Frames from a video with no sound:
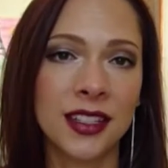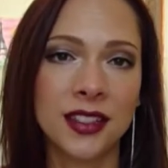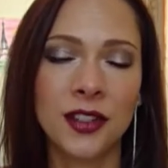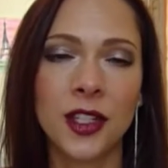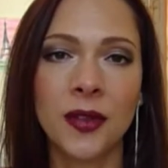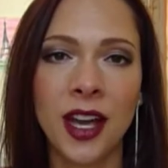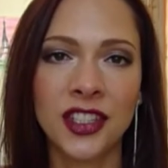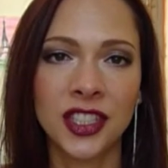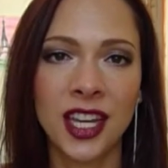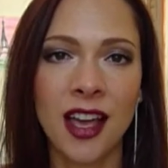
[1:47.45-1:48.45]
So you
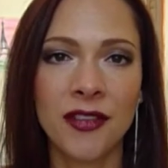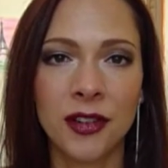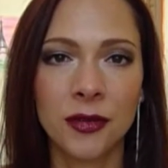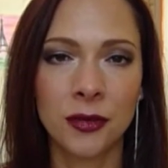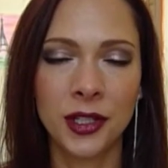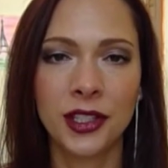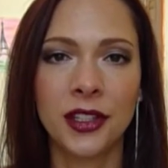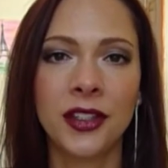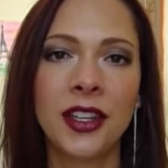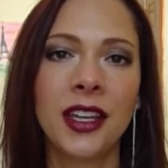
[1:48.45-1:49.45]
actually have a
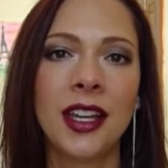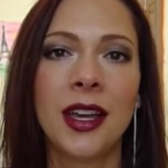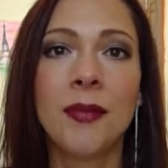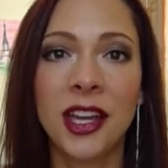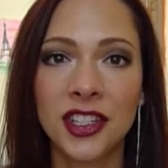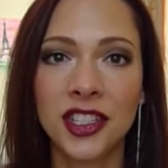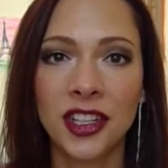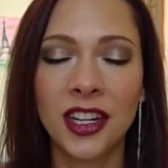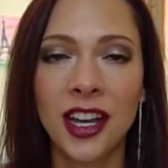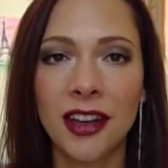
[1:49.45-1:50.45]
real
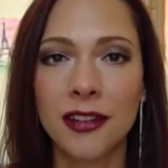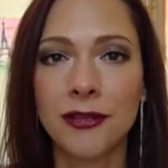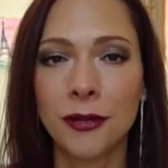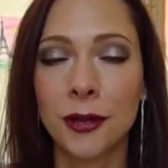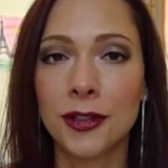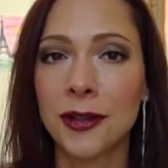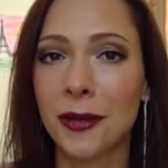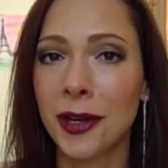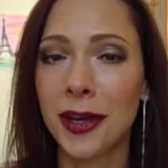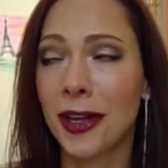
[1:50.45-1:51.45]
picture of what's
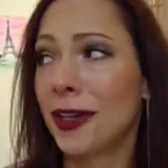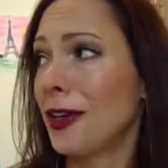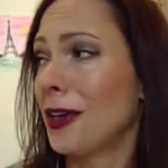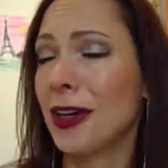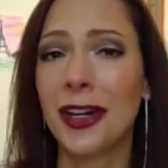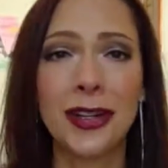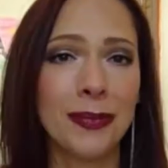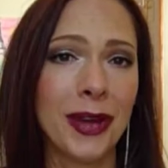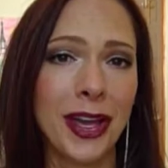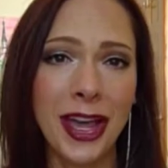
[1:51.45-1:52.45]
going on here in
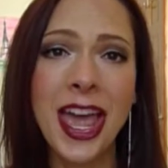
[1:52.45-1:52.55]
my